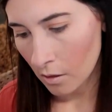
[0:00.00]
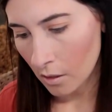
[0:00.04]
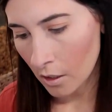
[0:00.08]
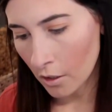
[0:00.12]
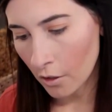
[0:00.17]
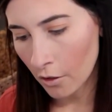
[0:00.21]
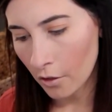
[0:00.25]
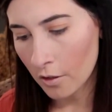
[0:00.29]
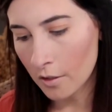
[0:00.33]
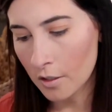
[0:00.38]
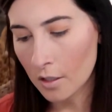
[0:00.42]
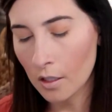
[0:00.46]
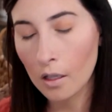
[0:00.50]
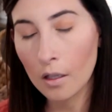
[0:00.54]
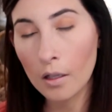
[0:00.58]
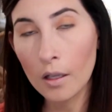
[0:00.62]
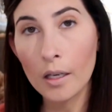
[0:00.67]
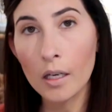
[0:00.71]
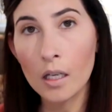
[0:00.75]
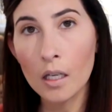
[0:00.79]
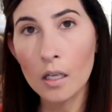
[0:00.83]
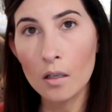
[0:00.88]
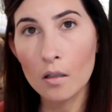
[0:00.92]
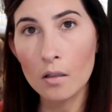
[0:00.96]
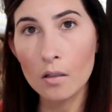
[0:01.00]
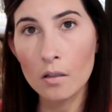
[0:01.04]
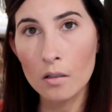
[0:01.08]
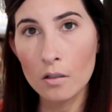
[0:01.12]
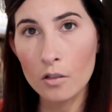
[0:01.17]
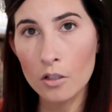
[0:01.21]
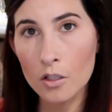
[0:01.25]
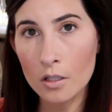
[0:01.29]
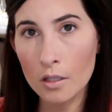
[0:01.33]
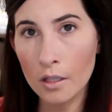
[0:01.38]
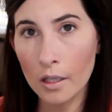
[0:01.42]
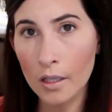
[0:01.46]
And you're just going
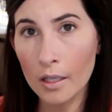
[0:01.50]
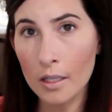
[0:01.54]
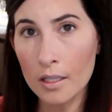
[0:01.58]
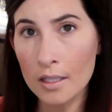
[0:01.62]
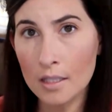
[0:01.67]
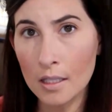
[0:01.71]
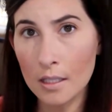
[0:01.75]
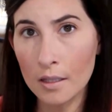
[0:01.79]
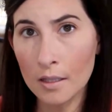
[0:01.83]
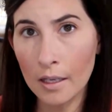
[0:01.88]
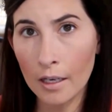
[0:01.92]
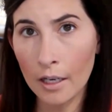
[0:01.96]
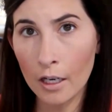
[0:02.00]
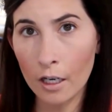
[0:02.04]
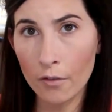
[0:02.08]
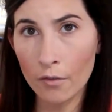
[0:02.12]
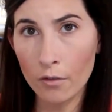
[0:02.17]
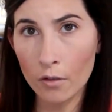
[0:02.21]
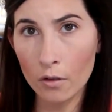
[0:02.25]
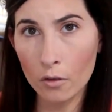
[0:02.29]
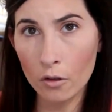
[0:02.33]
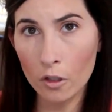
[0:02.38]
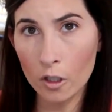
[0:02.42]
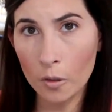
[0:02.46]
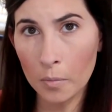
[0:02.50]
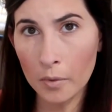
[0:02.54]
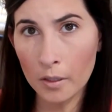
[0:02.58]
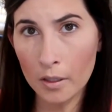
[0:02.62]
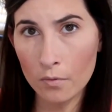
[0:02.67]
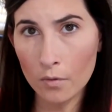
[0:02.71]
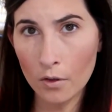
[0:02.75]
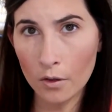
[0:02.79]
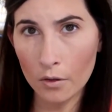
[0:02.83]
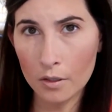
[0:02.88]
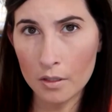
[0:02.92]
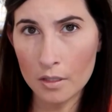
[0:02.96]
to let it sit in the air for a little bit,
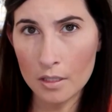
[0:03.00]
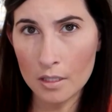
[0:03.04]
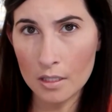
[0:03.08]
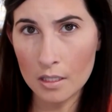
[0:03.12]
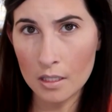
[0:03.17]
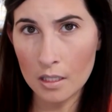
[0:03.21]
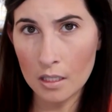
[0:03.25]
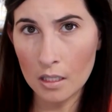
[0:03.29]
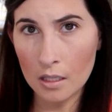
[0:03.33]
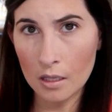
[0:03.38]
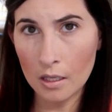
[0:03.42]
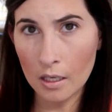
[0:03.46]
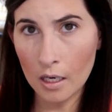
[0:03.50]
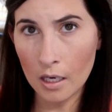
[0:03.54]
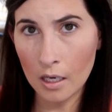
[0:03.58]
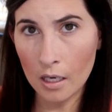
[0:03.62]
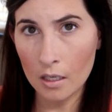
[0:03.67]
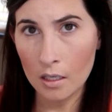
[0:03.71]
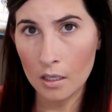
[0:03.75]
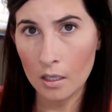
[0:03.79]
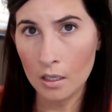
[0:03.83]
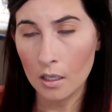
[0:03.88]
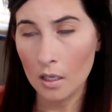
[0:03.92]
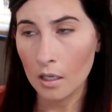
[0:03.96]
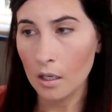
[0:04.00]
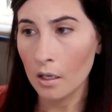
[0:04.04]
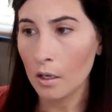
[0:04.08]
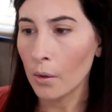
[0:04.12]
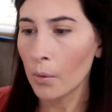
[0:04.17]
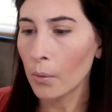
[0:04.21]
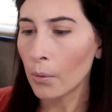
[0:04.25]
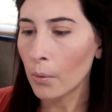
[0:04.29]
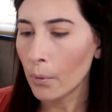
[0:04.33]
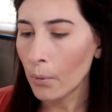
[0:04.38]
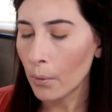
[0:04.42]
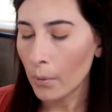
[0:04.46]
if y'all can see that,
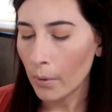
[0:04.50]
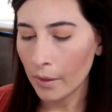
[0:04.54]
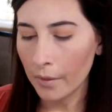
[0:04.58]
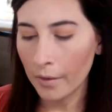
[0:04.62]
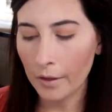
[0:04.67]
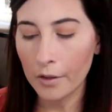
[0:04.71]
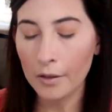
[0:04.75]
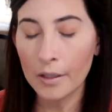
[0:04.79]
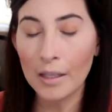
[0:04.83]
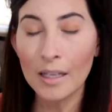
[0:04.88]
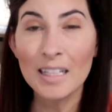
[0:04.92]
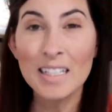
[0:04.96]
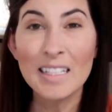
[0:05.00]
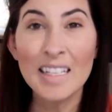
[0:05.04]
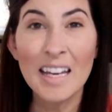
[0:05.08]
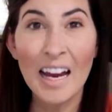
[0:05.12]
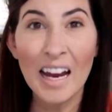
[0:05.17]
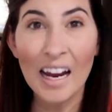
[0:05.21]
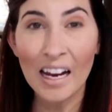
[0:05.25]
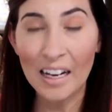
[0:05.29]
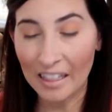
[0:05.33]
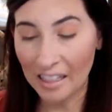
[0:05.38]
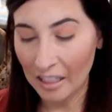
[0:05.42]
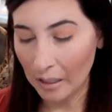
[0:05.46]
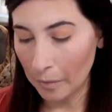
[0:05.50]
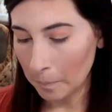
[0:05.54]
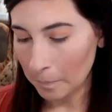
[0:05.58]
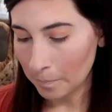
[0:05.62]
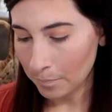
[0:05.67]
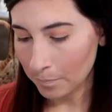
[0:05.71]
and let it get tacky.